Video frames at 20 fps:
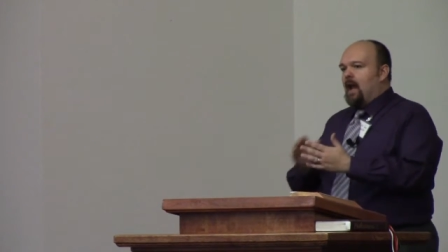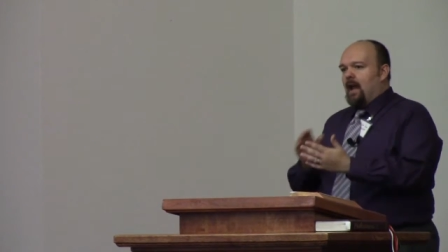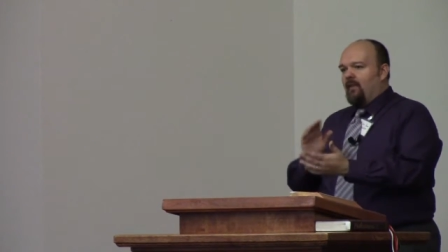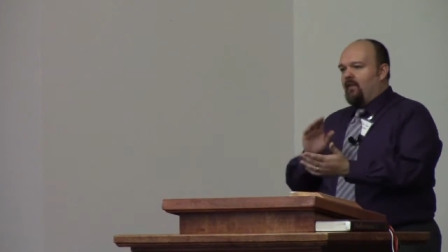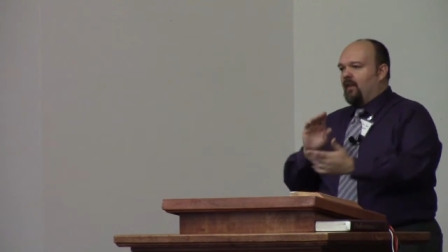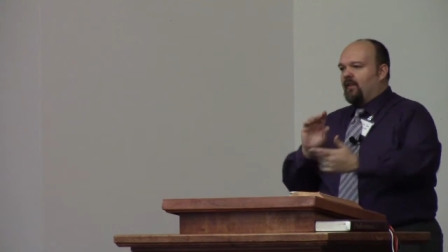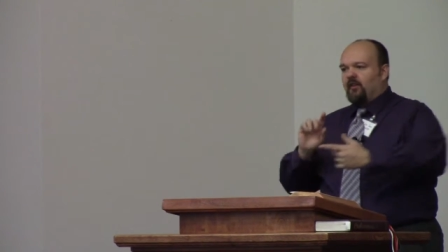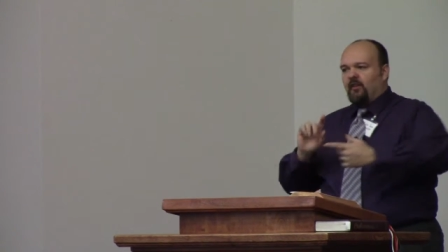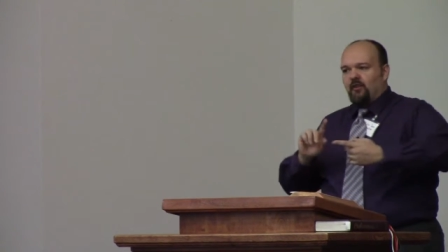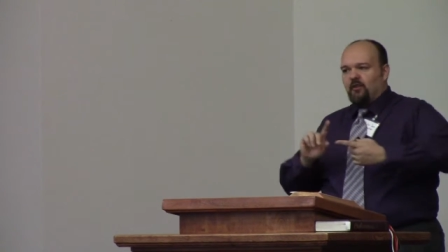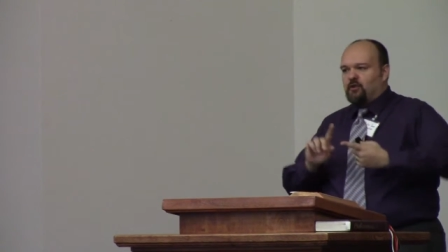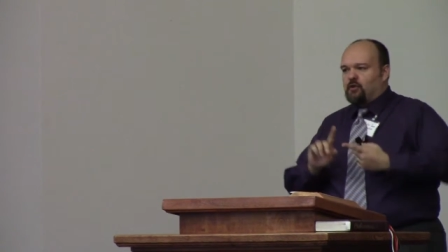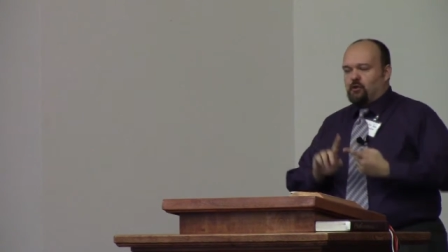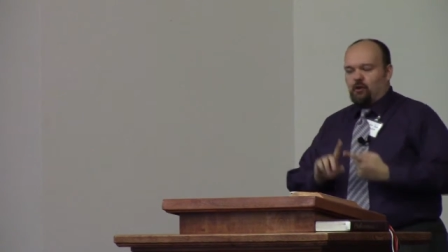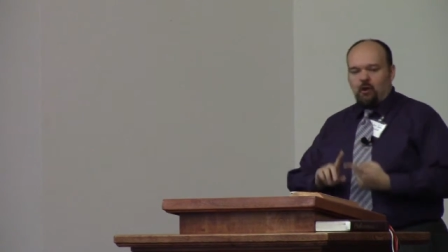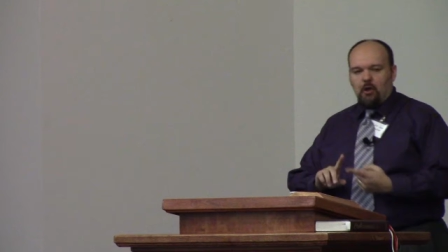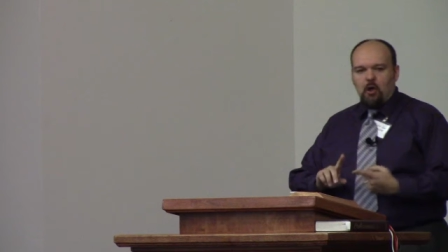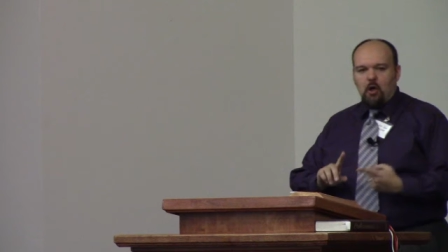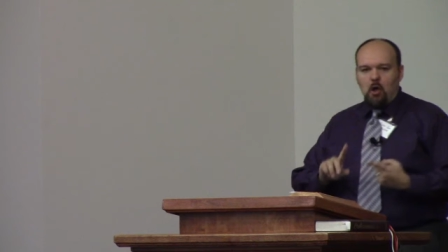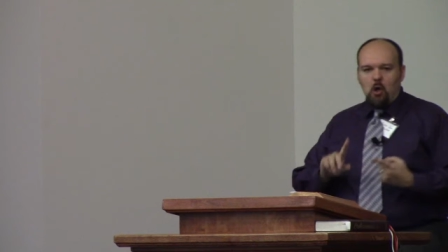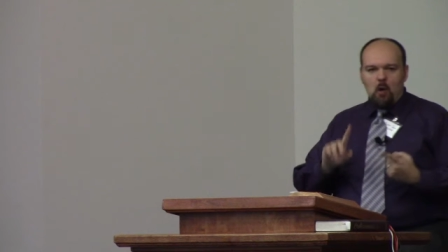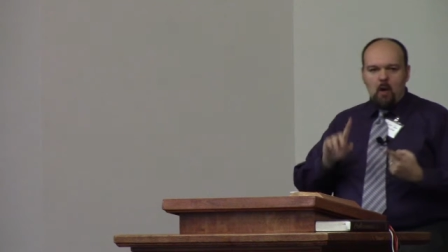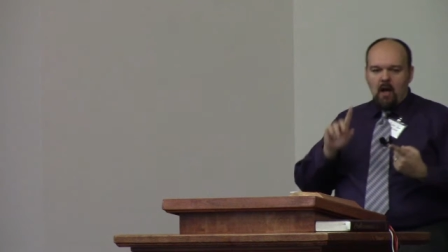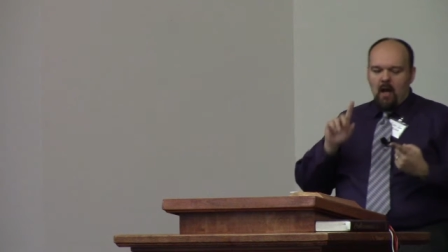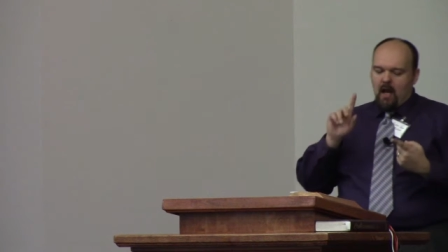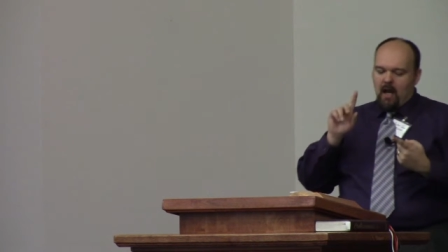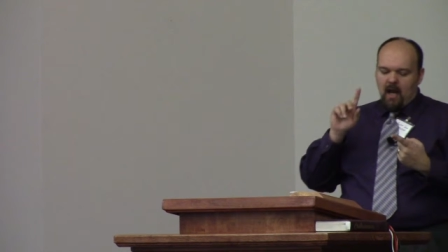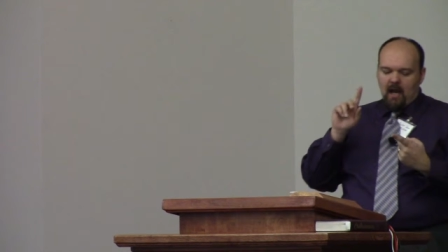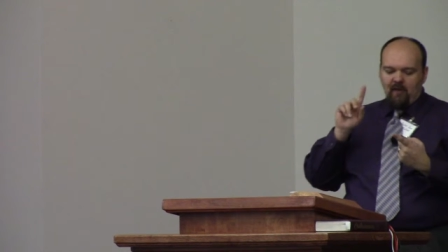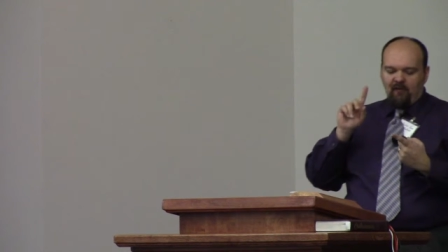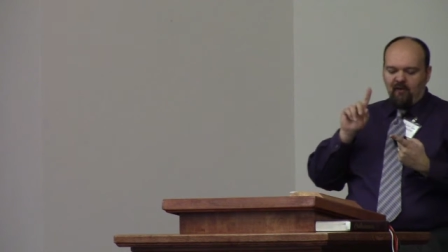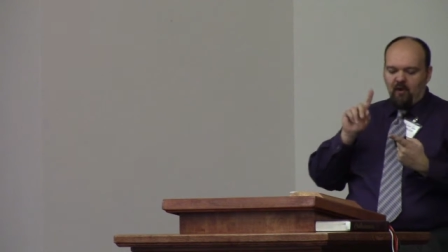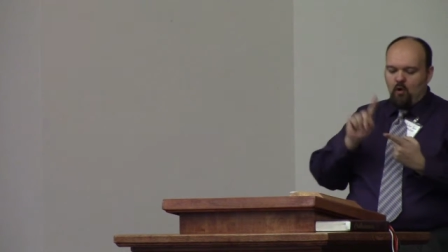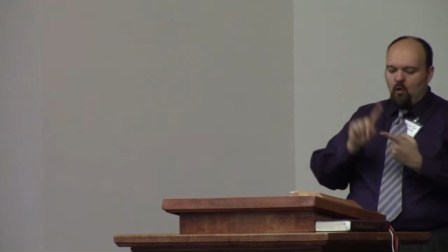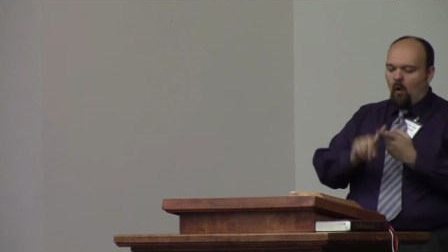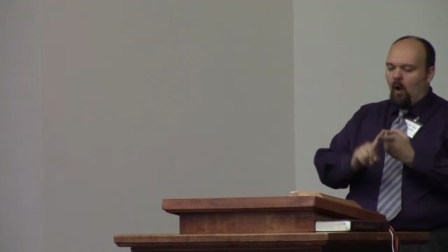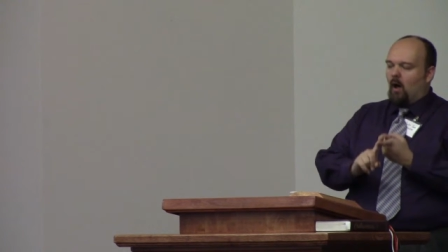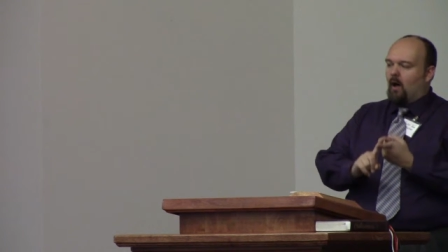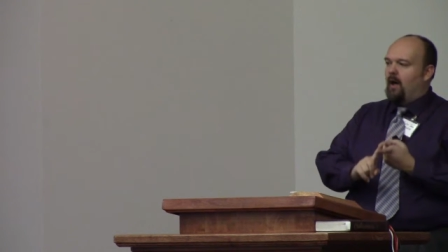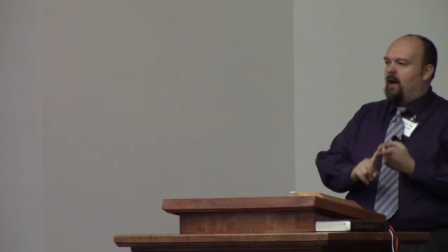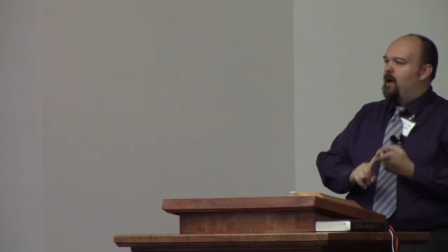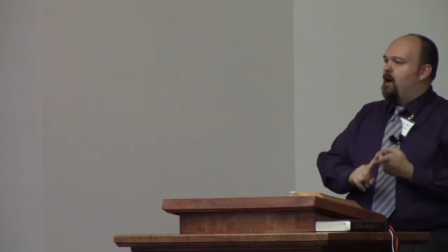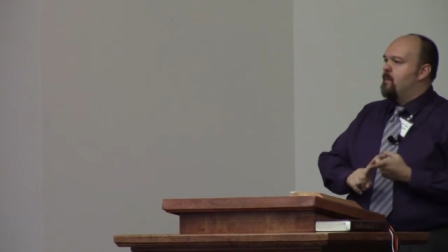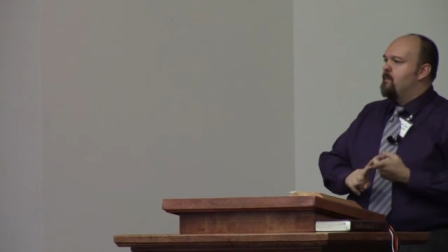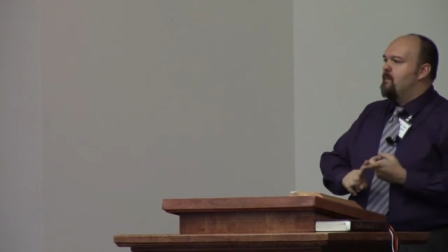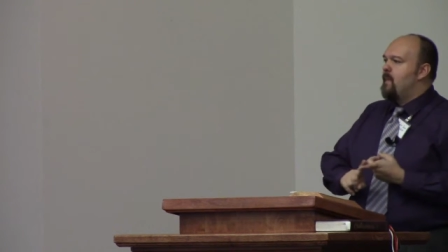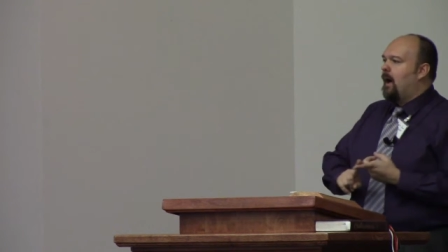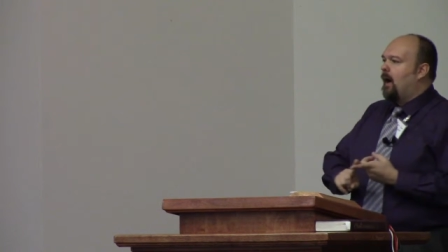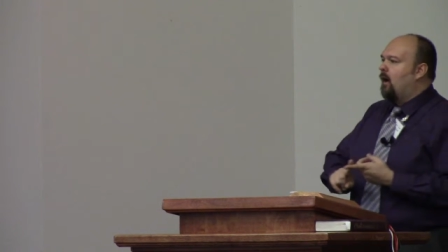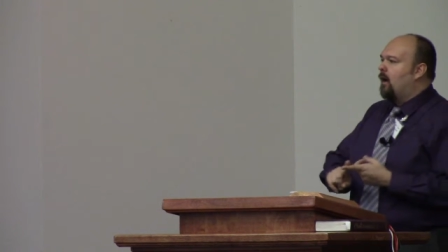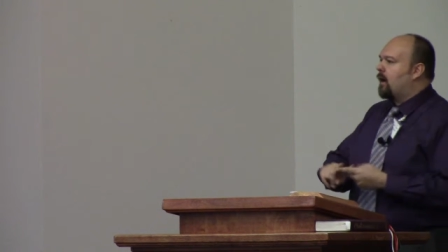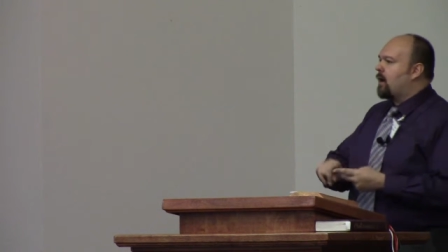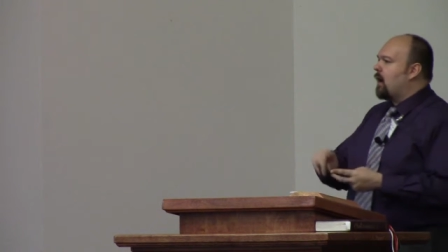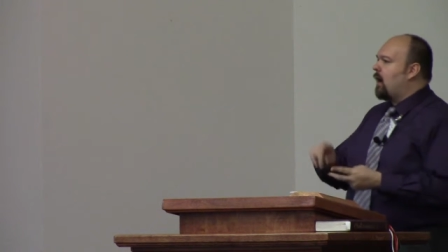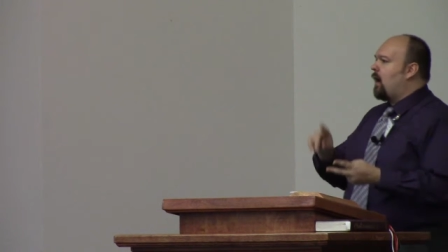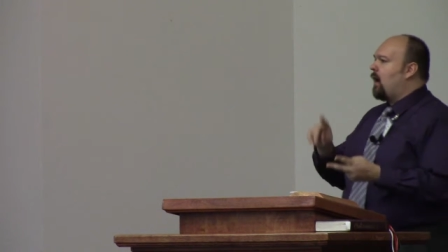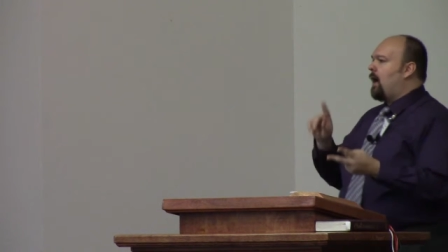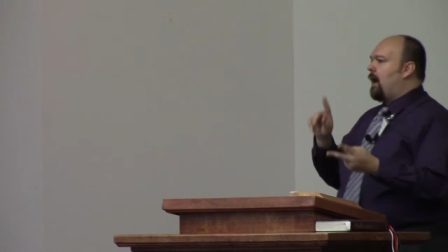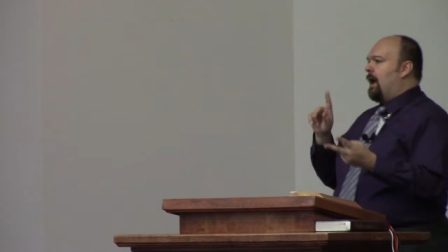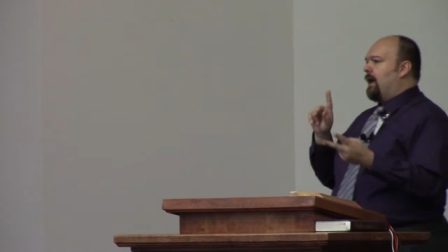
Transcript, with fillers: This is true if you are in America,